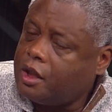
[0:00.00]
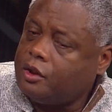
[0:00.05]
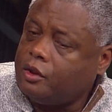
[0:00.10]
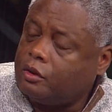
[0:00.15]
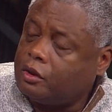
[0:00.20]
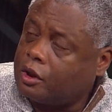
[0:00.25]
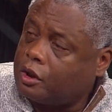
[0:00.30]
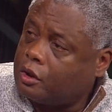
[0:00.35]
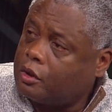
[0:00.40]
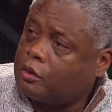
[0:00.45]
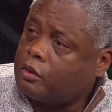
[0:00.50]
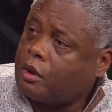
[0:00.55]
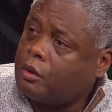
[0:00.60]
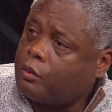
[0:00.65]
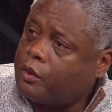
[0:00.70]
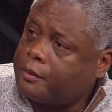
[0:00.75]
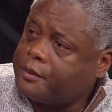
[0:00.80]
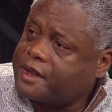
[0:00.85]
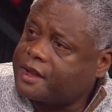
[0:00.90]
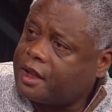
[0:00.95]
You can go to our
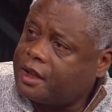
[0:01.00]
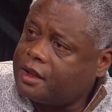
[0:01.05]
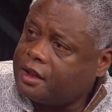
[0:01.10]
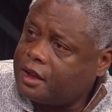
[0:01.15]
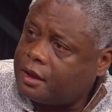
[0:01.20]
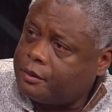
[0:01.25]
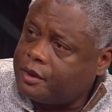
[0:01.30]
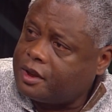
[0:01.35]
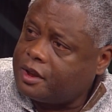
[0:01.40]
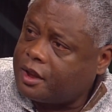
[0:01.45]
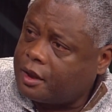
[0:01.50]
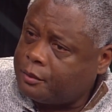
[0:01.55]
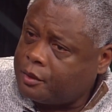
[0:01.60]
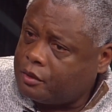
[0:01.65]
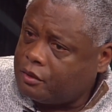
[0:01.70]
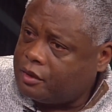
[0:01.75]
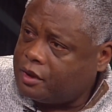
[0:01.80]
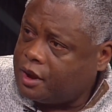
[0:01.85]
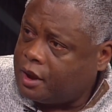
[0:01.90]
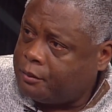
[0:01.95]
website,
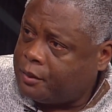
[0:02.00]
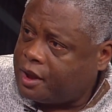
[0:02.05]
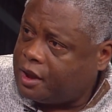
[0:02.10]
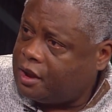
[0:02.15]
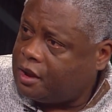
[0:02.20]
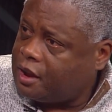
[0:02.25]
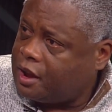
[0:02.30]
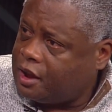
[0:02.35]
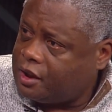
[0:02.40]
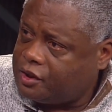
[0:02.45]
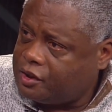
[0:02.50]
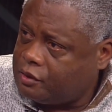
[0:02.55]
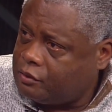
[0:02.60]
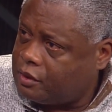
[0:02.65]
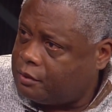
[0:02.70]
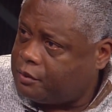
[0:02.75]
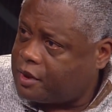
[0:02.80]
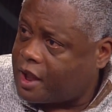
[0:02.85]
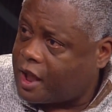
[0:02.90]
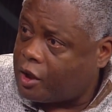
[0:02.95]

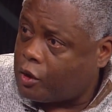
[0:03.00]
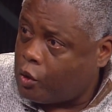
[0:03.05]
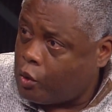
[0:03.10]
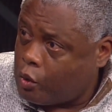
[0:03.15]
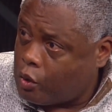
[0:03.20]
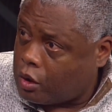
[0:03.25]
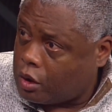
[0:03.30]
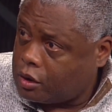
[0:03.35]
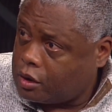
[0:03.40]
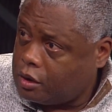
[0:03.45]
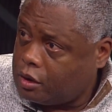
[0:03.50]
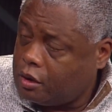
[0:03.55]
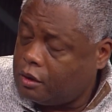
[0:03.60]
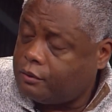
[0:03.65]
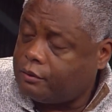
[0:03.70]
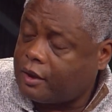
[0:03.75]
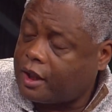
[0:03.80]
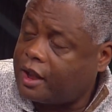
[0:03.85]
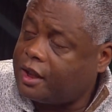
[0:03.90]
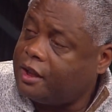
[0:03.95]
www.mnhum.org,
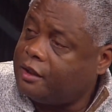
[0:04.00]
find